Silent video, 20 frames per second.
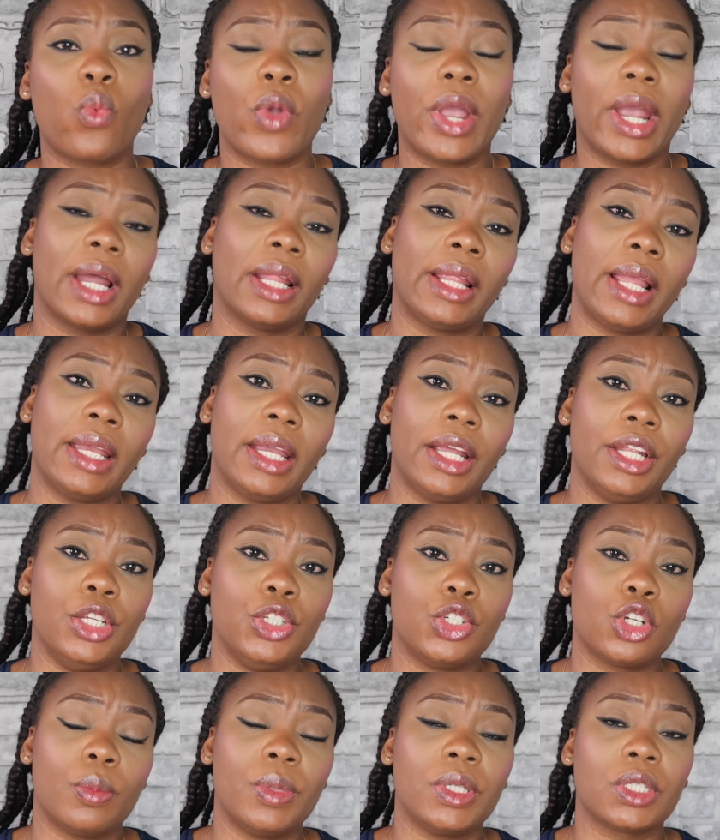Where can I get a
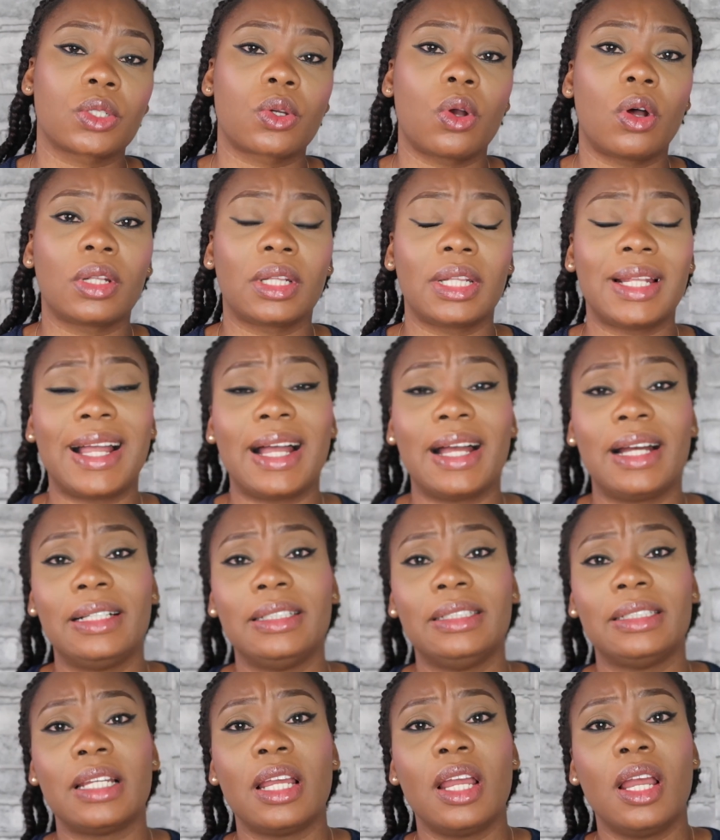job in
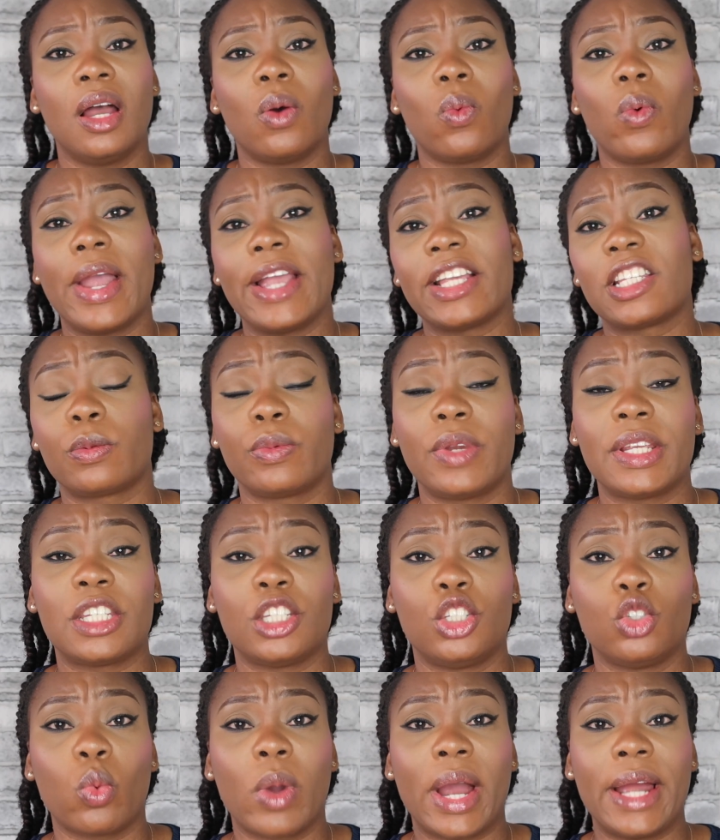Scotland? What
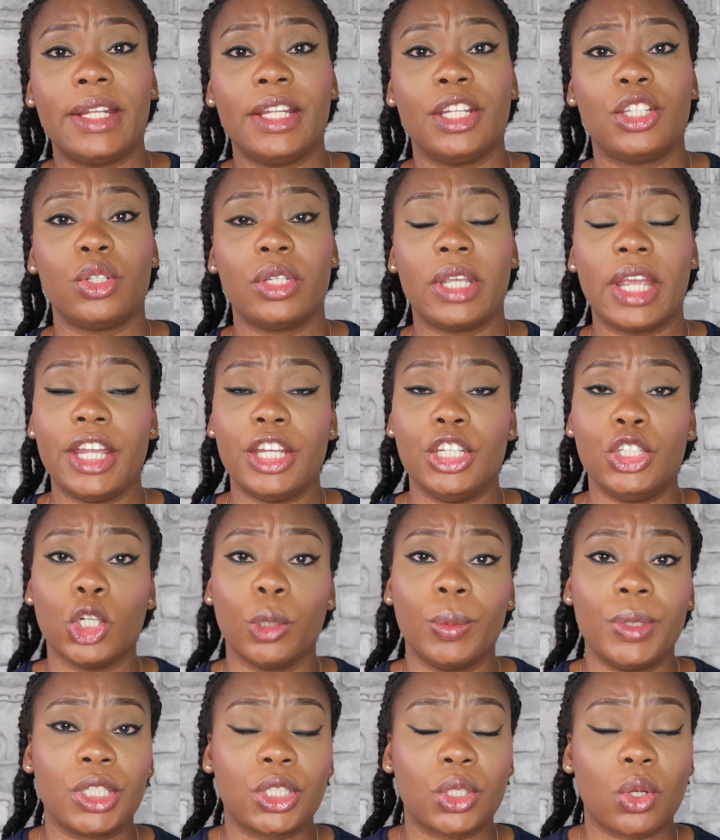experiences do I need to get a
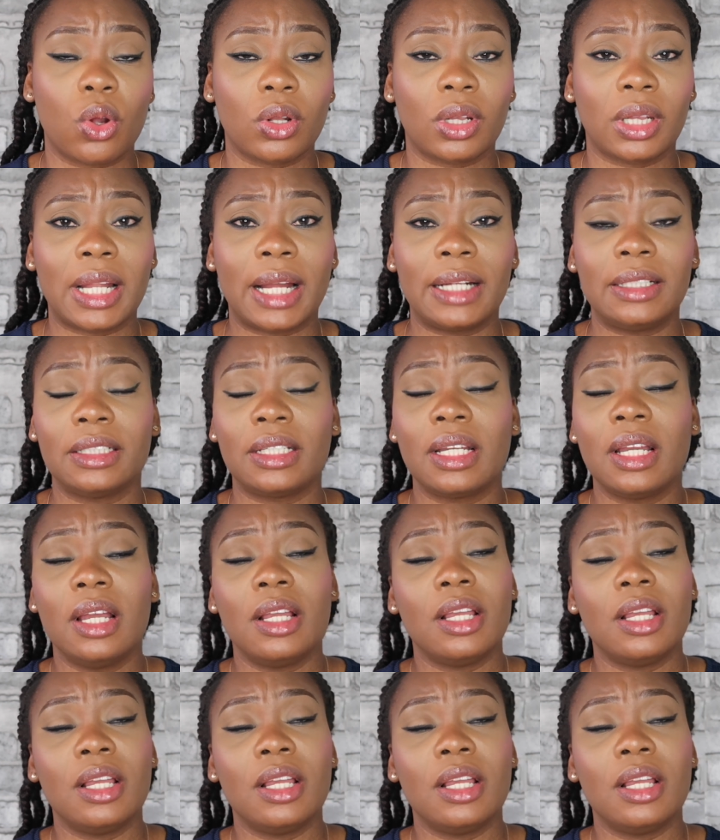job in Scotland?